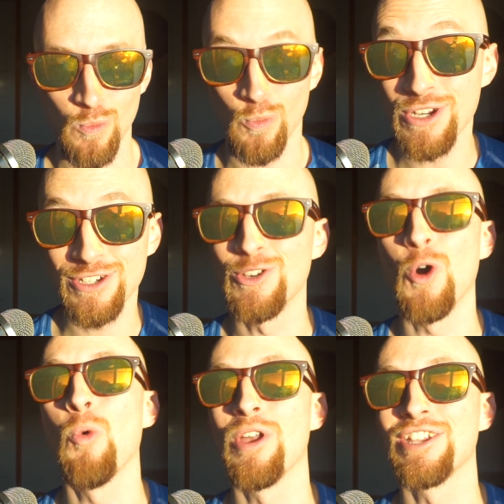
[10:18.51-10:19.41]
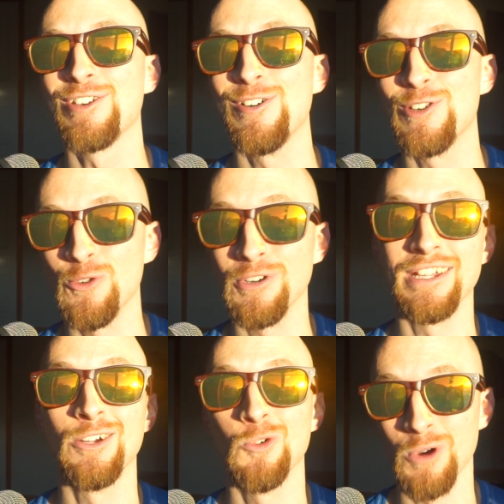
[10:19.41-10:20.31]
We just don't want to start doing
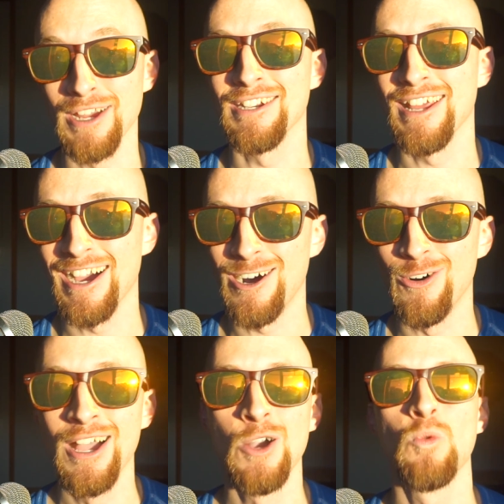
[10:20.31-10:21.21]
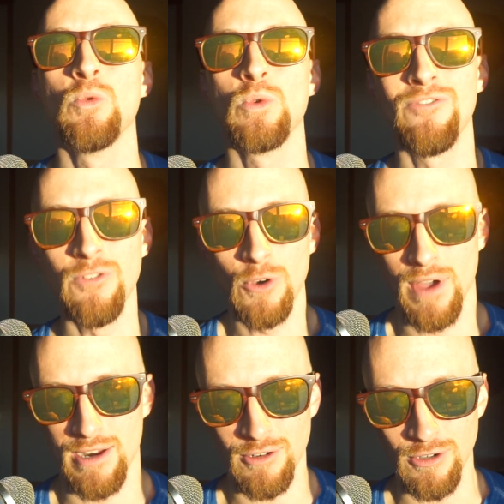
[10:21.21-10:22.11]
it right now when we feel
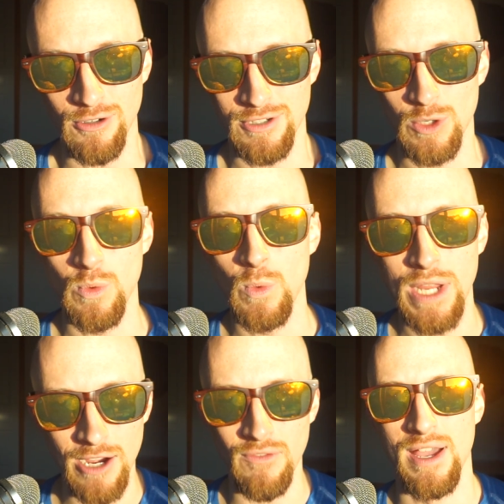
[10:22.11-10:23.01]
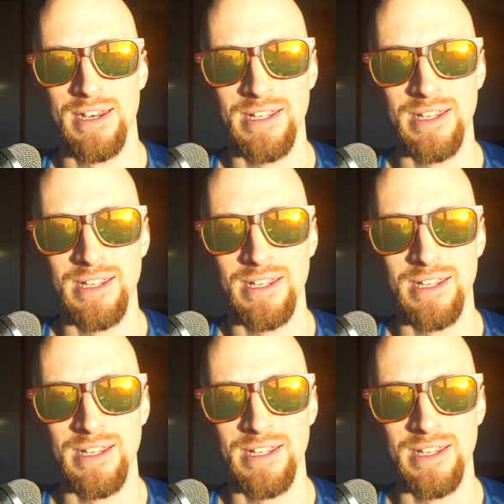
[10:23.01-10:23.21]
that urge and when we have that